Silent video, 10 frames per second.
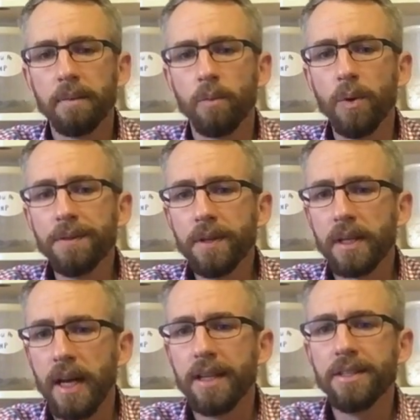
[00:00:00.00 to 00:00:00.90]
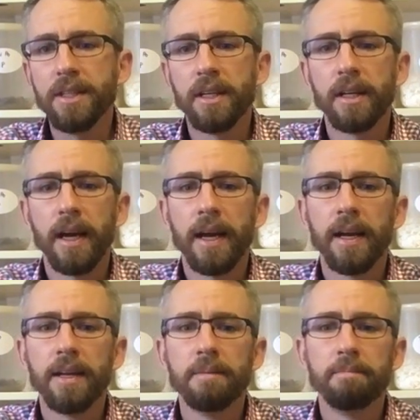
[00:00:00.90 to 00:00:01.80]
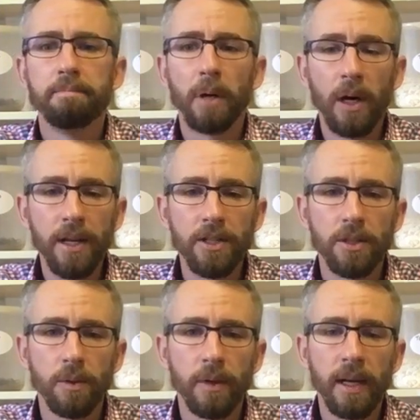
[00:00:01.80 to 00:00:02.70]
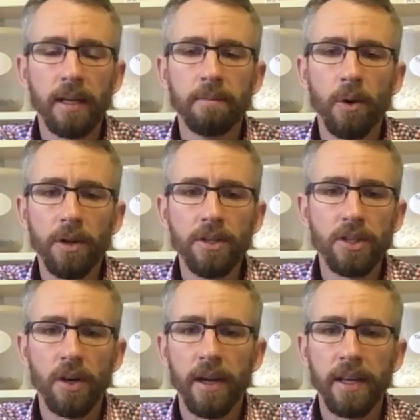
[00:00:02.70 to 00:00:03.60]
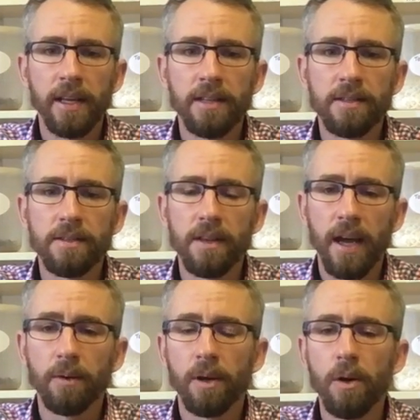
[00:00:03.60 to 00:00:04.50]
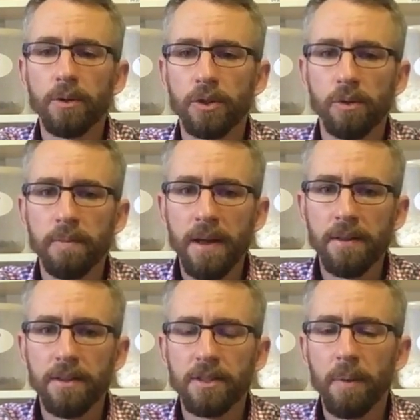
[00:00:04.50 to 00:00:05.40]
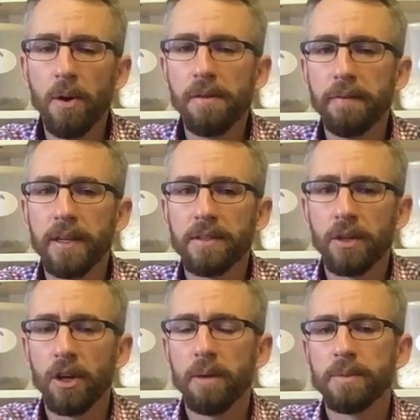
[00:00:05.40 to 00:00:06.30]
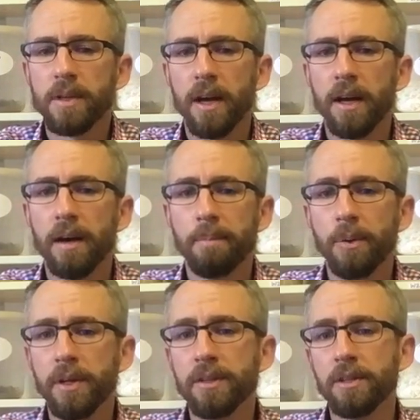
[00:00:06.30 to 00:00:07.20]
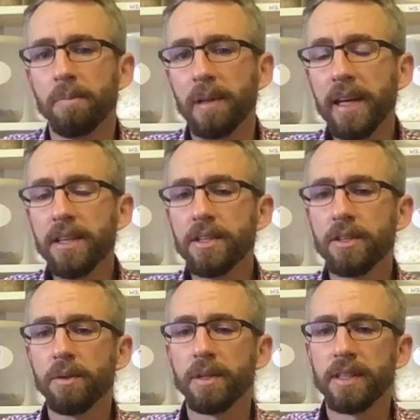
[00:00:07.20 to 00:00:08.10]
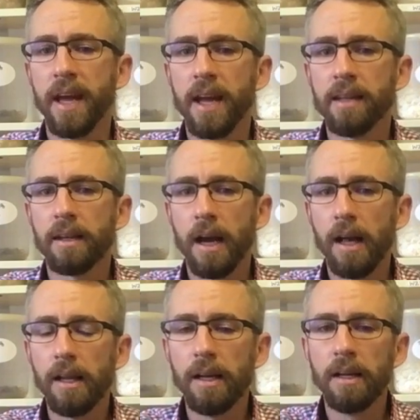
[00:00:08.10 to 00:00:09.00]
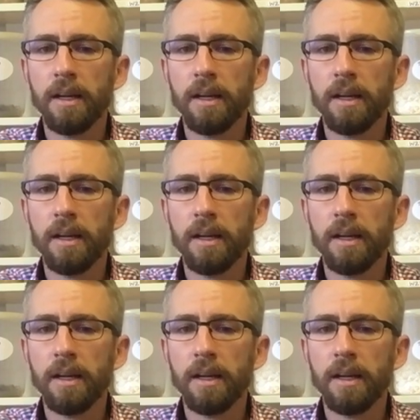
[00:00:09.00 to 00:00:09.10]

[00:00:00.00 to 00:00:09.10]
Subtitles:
With the Ganjang and Baiju, in modern Chinese agricultural methods, both of these herbs are put into bleach to retain the colour,